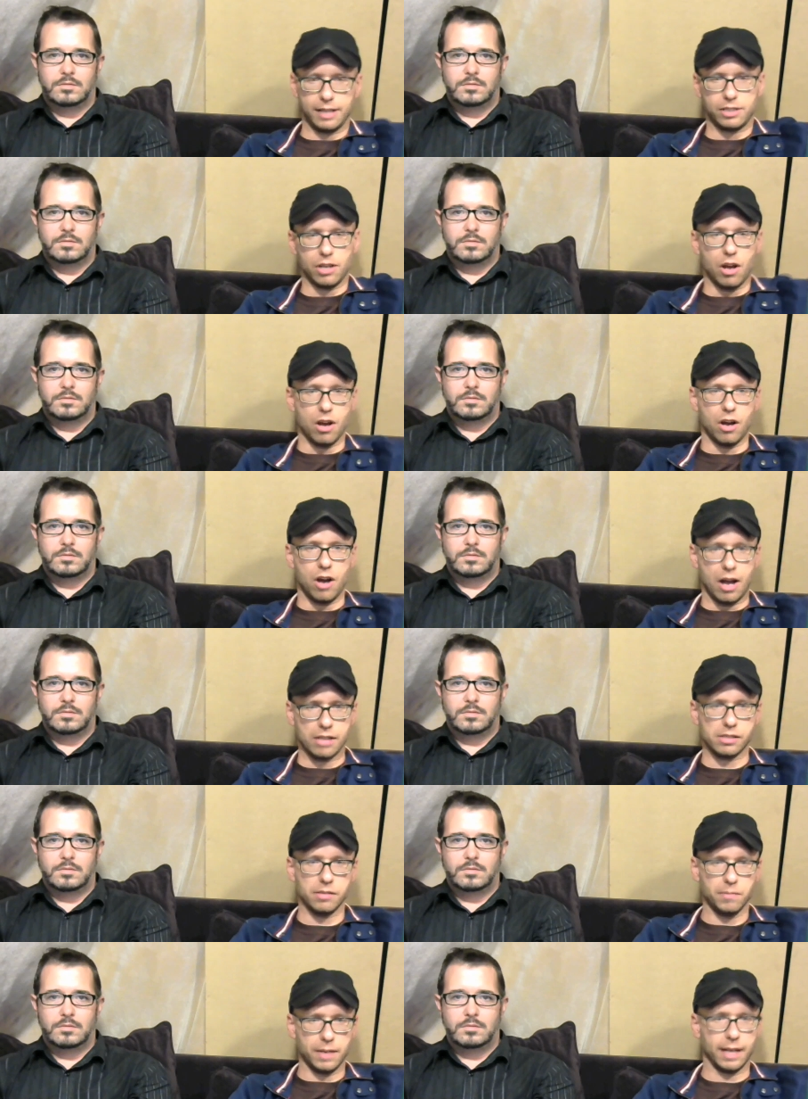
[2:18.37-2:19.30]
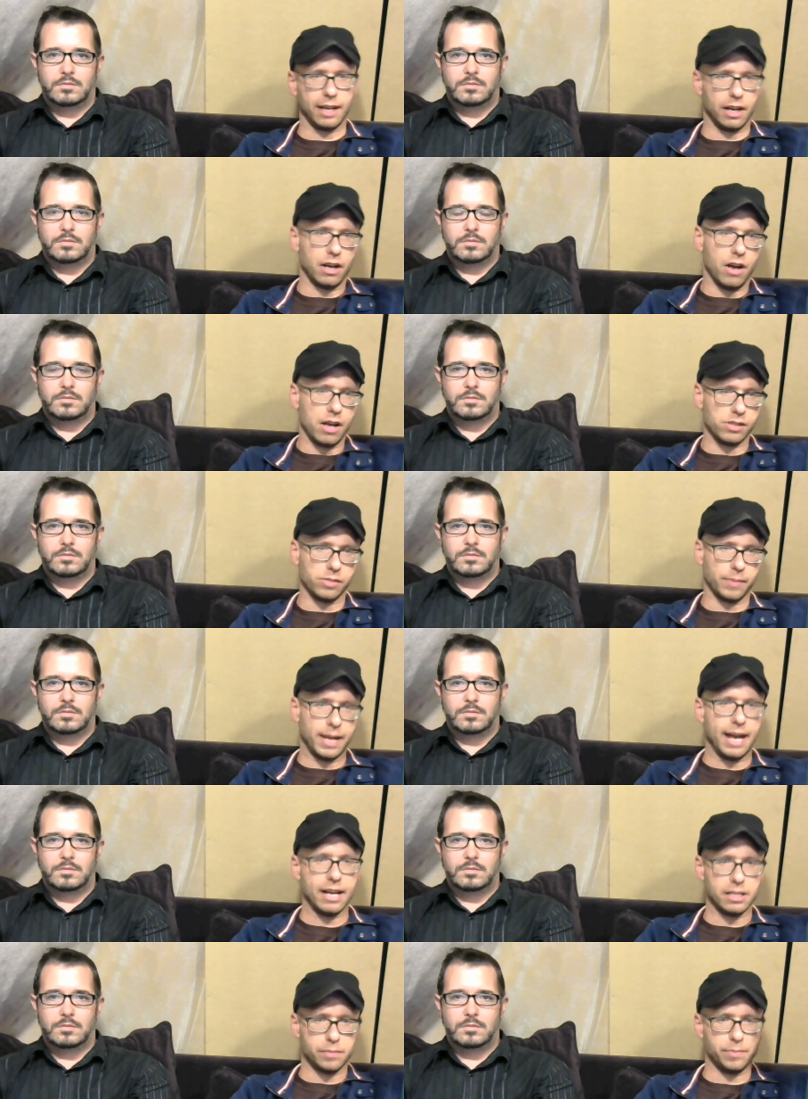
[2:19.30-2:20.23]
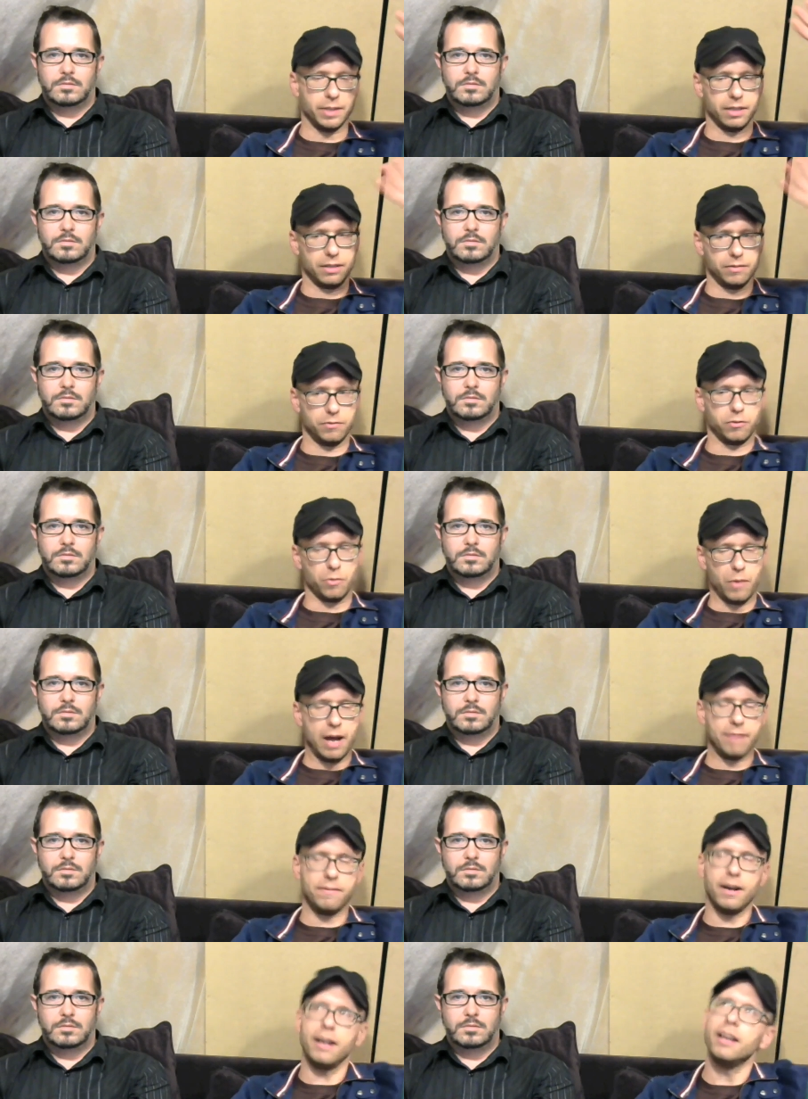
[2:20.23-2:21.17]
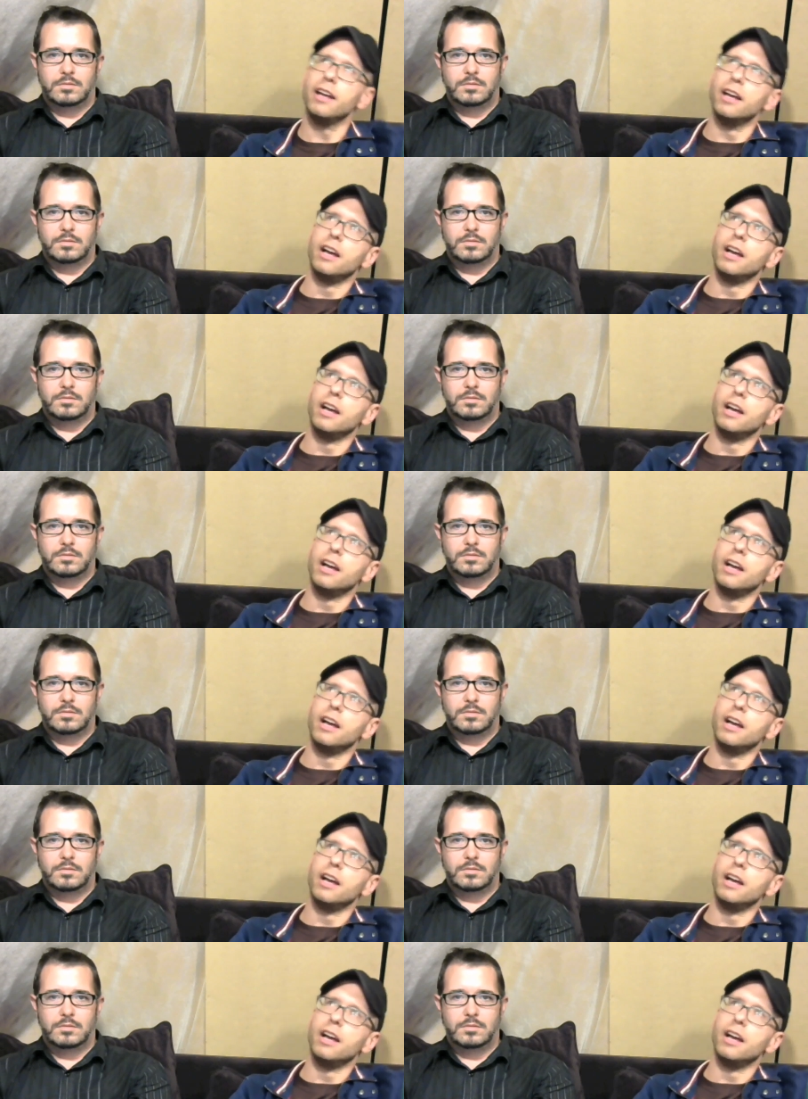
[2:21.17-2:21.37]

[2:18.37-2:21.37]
Speaker 1: it's awesome, like an awesome cast, but for Wi-Fi.